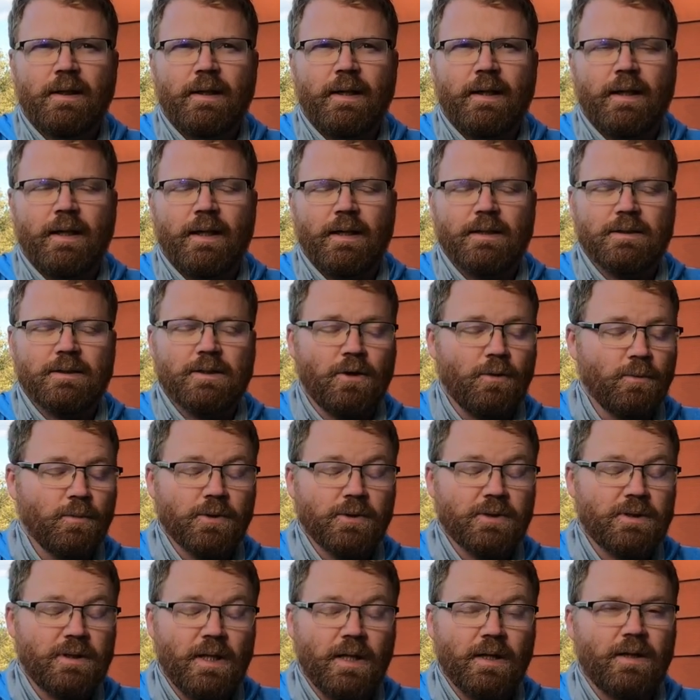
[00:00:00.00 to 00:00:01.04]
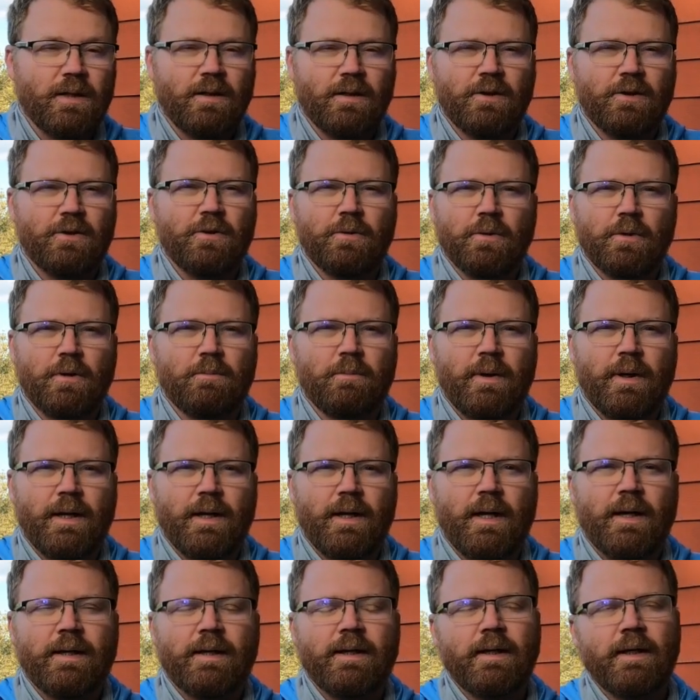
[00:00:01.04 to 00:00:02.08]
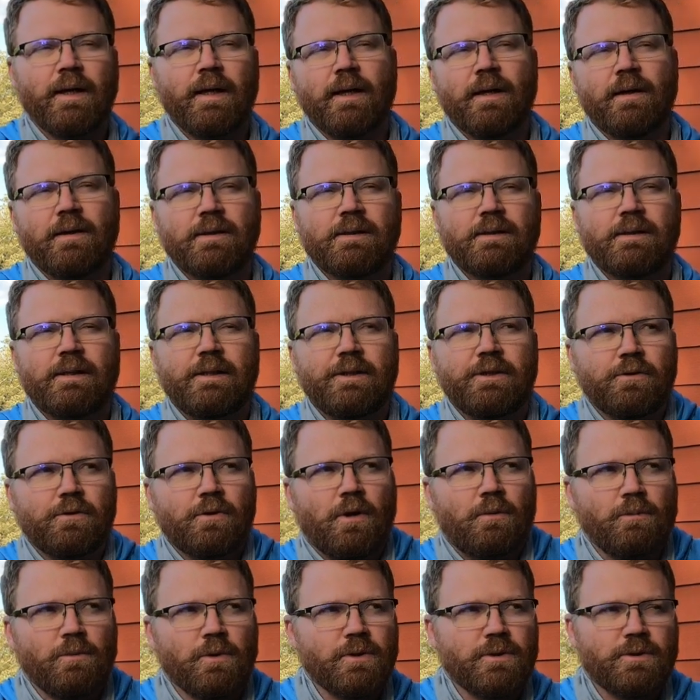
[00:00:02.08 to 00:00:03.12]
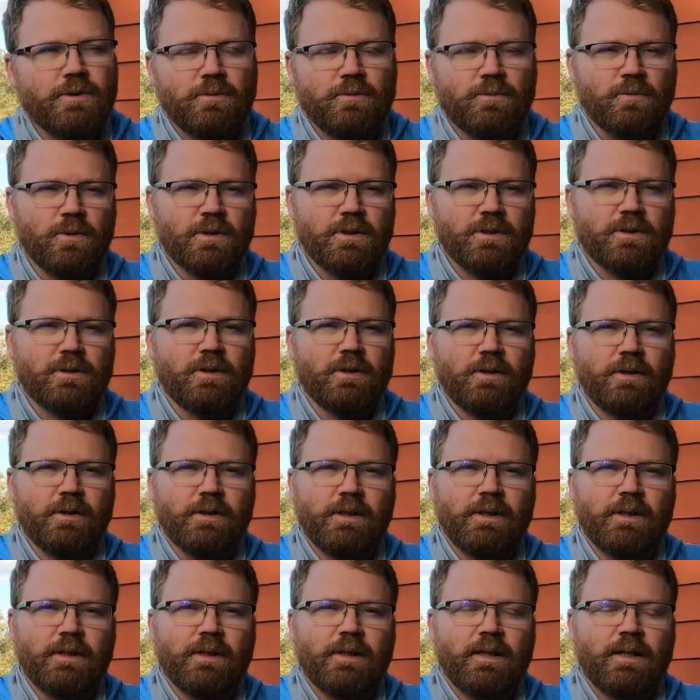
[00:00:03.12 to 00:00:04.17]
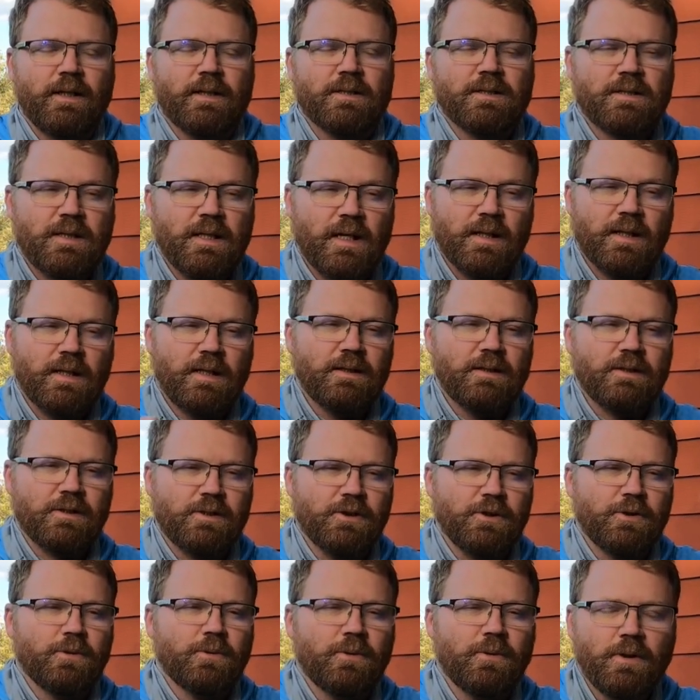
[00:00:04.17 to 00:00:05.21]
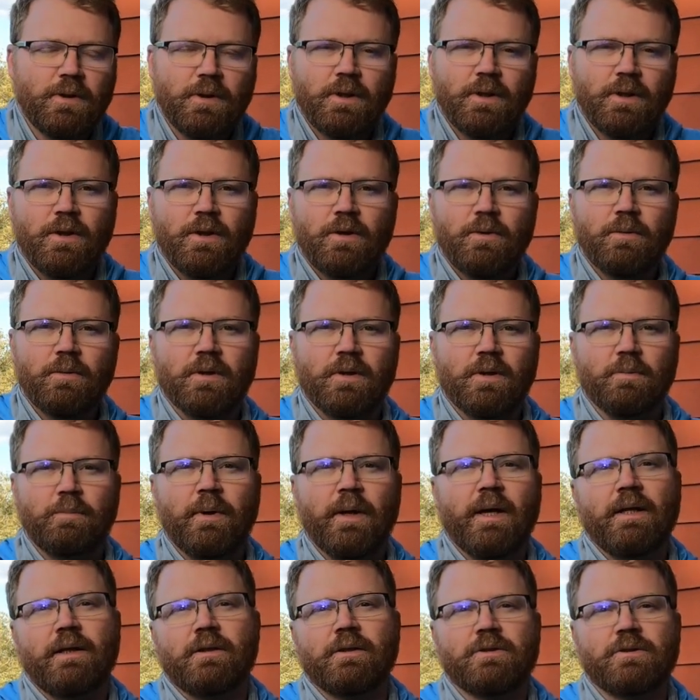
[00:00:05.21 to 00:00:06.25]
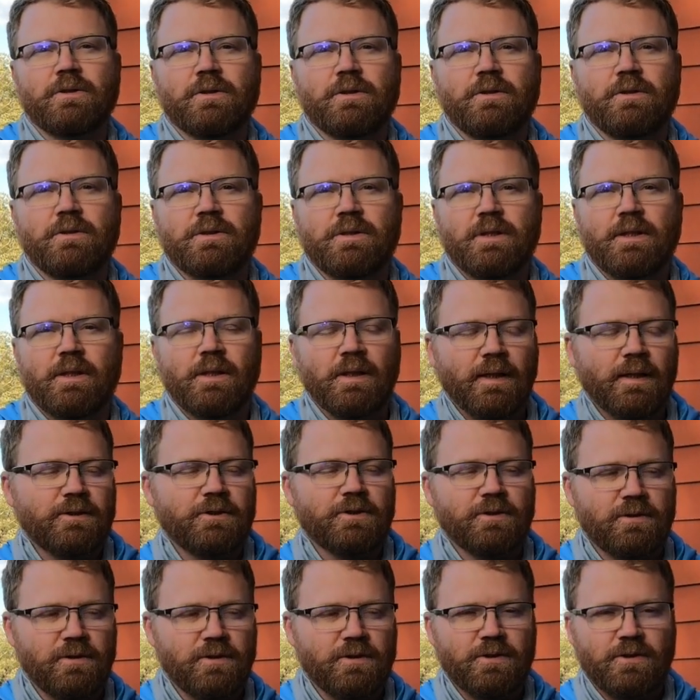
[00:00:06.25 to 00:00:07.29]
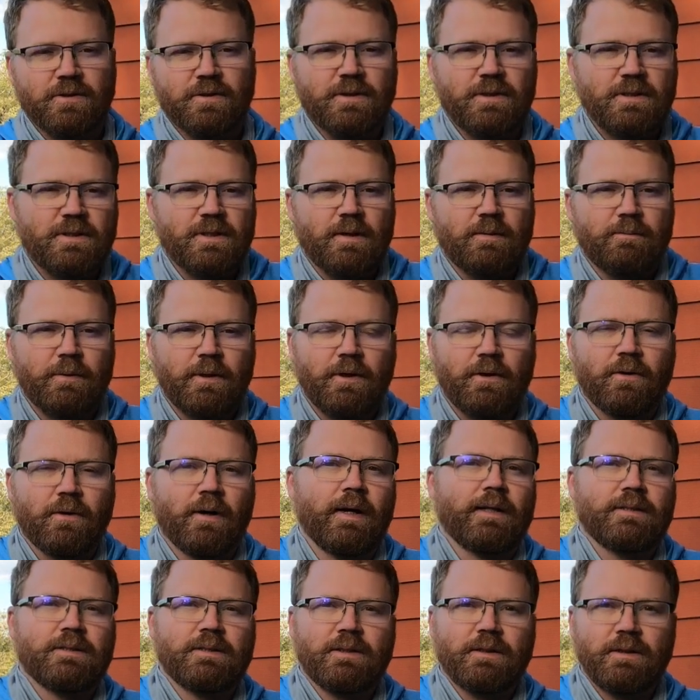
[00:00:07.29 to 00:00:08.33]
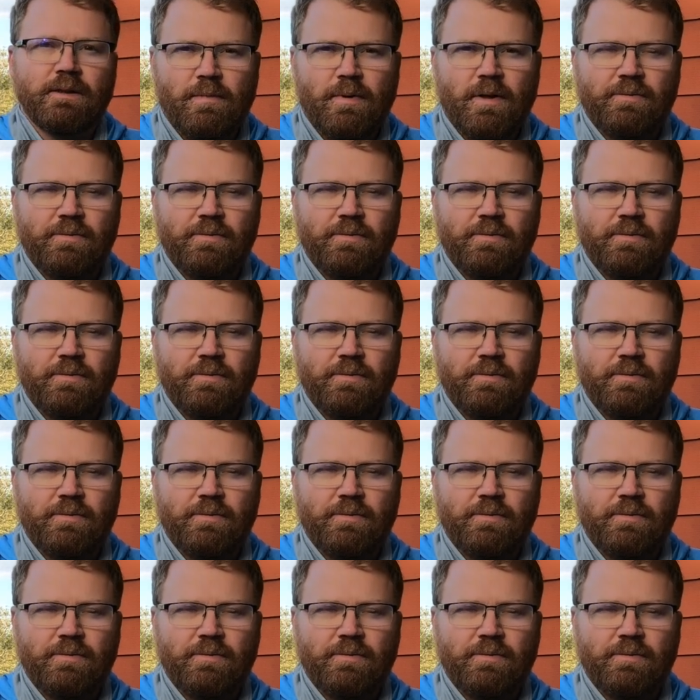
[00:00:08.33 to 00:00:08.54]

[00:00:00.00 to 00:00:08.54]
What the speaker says: It has almost nothing to do with the bait. I can guarantee you almost with certainty that it has nothing to do with the bait that you're using, unless you're just doing something crazy.